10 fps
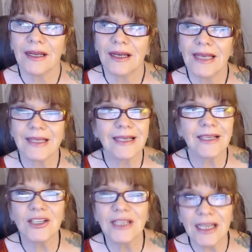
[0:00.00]
it's
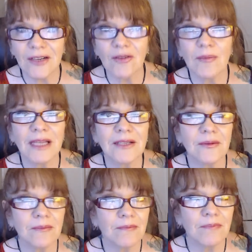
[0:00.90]
such an
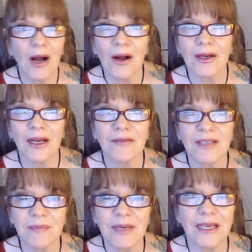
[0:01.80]
incremental part of
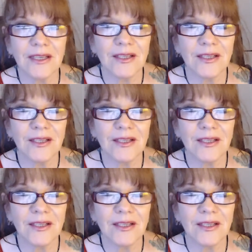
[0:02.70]
speech.